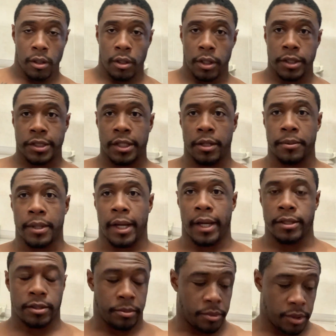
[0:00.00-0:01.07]
Listen up, guys.
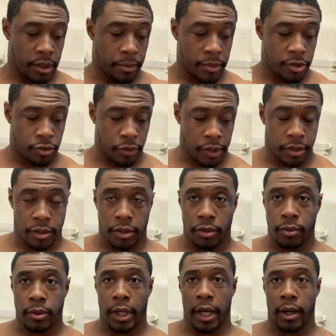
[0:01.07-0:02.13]
I'm gonna demonstrate to
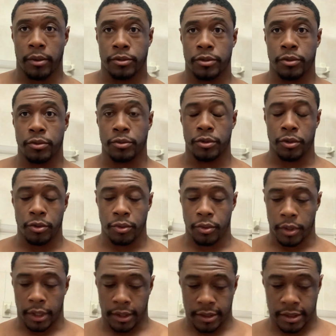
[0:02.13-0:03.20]
you how to do
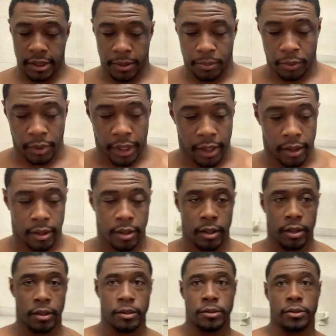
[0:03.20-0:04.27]
a simple
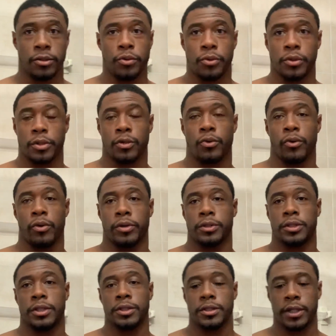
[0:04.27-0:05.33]
haircut during the
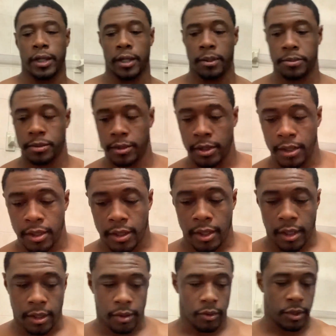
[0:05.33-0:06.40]
quarantine time.
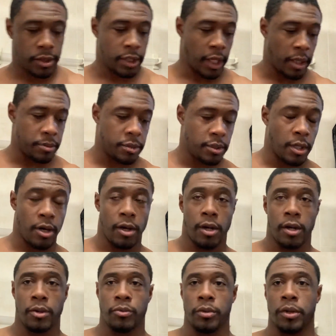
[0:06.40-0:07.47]
You know, it's times is
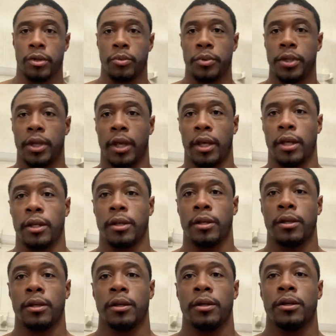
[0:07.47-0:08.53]
hard where we can't
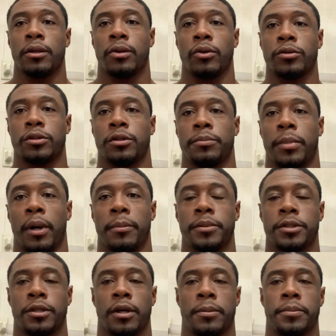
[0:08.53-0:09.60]
go to the barber
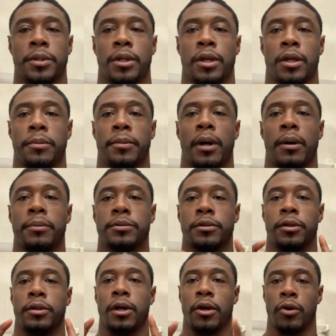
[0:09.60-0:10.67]
shop and a lot of barbers are
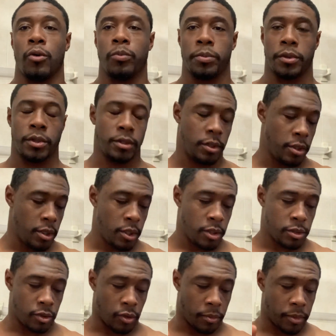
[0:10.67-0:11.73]
not open.
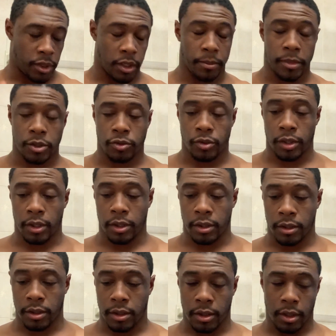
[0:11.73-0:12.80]
So I'm gonna demonstrate
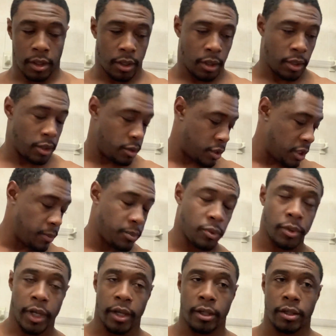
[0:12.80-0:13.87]
a simple
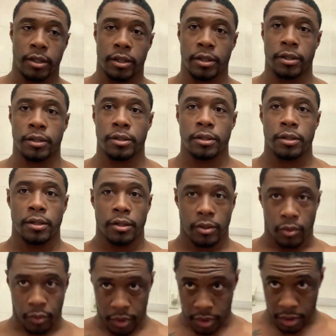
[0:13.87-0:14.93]
haircut,
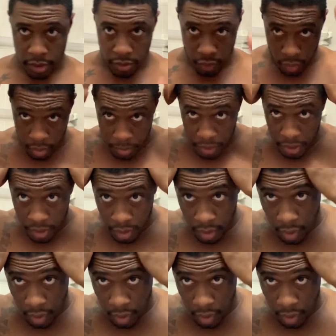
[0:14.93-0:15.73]
which is gonna be a